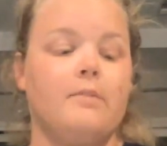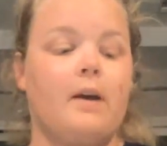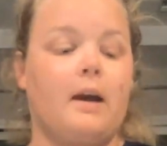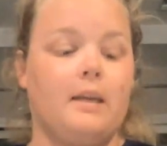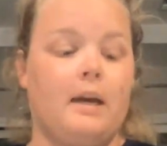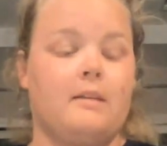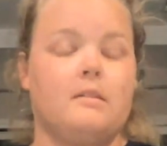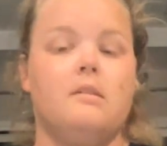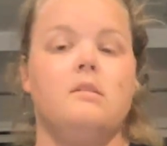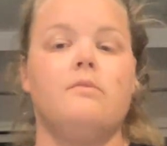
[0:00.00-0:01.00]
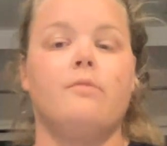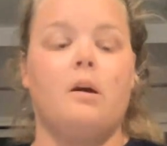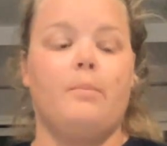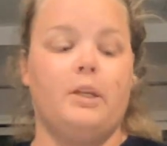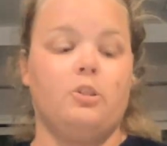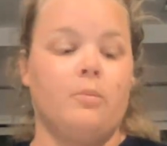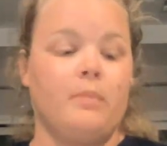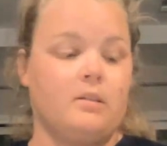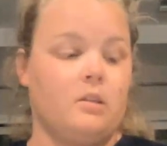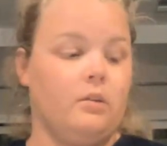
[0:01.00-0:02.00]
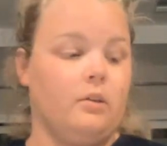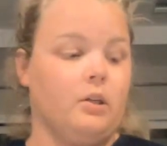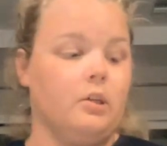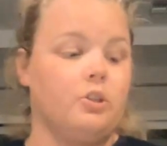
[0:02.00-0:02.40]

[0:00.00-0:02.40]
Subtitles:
fatty acids from intramuscular